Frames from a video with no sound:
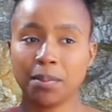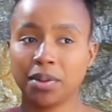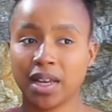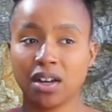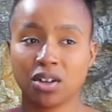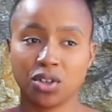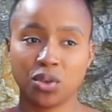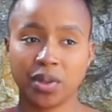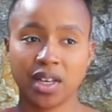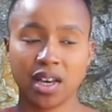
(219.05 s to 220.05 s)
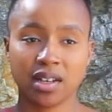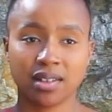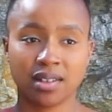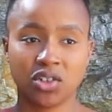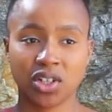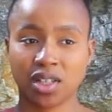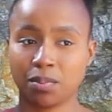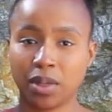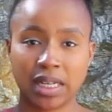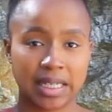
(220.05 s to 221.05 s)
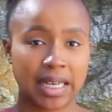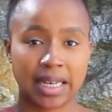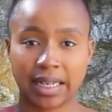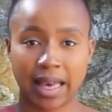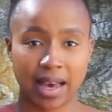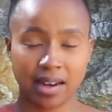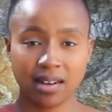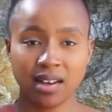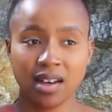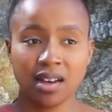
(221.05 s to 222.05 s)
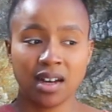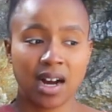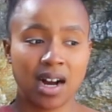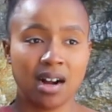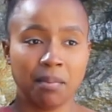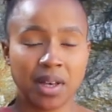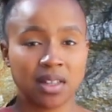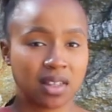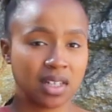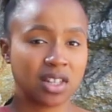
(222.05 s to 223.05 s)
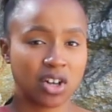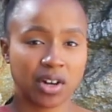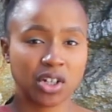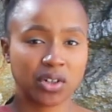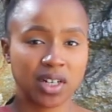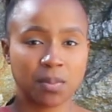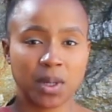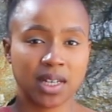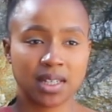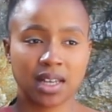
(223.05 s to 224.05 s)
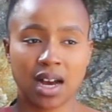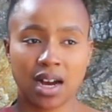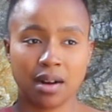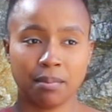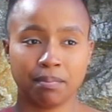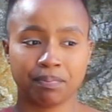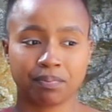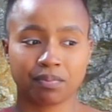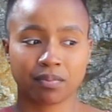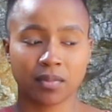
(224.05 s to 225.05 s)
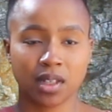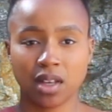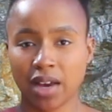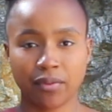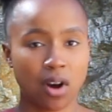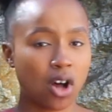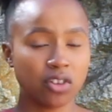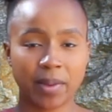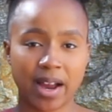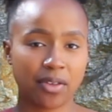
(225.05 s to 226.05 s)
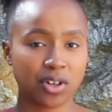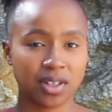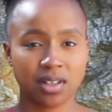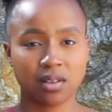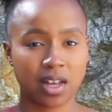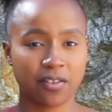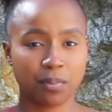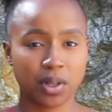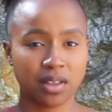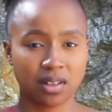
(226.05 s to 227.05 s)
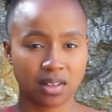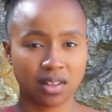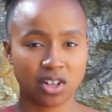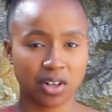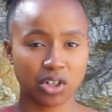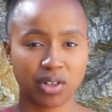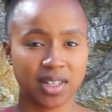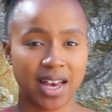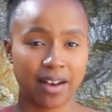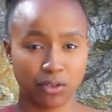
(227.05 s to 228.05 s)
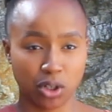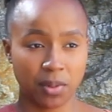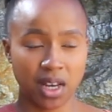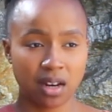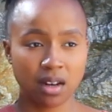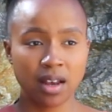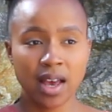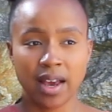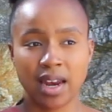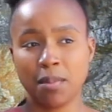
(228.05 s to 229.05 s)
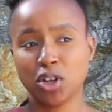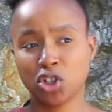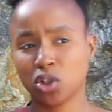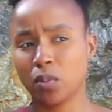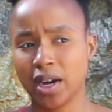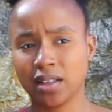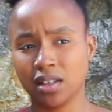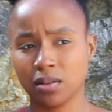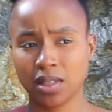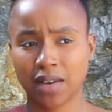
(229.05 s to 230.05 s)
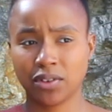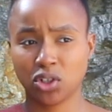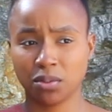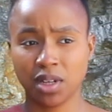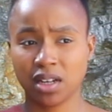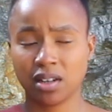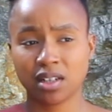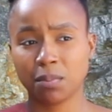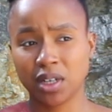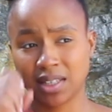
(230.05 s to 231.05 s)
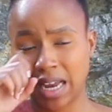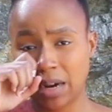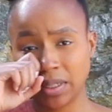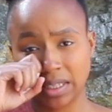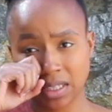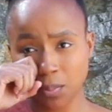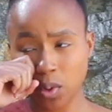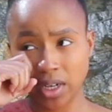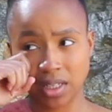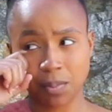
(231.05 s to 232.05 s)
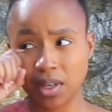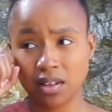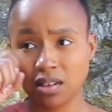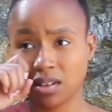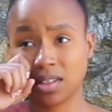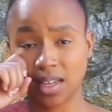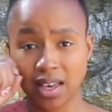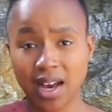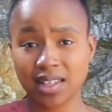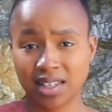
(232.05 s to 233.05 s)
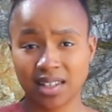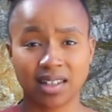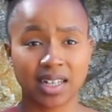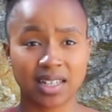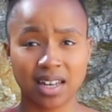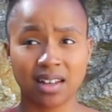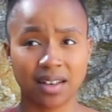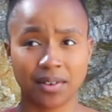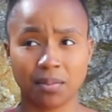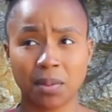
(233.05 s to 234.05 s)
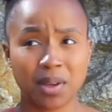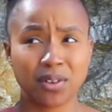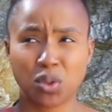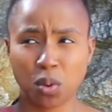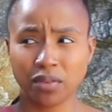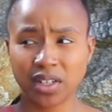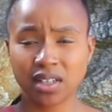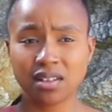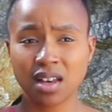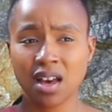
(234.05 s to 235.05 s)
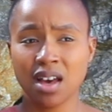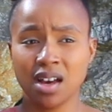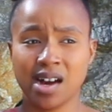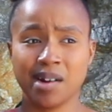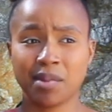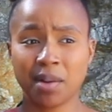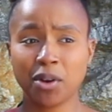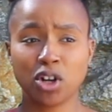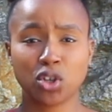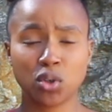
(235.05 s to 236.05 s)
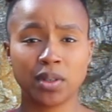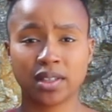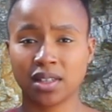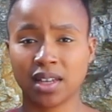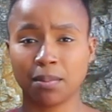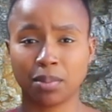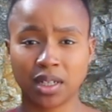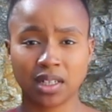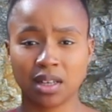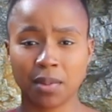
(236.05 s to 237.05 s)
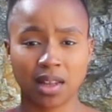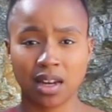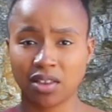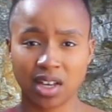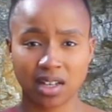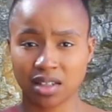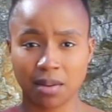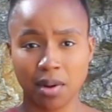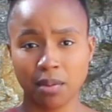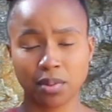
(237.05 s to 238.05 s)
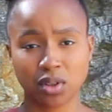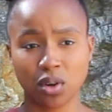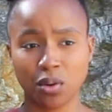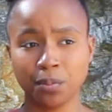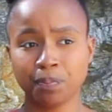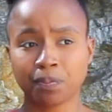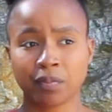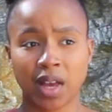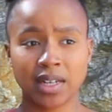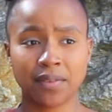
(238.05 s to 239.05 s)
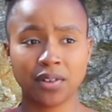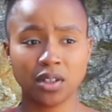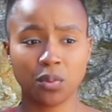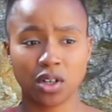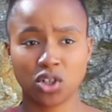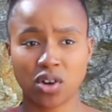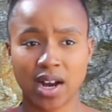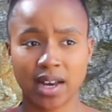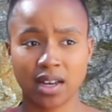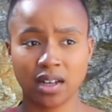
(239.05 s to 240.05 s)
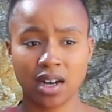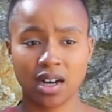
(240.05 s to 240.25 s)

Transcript: I'm planning on doing is just planting it again in seed starting trays, because all of my other seeds that I've put in the seed starting trays have germinated, and I'm not sure why these ones haven't germinated yet, because now at this point it's been, yeah, as I said, like 10, 11, maybe even 12 days, coming on 2 weeks since I planted them, and nothing has come up. So I definitely want to try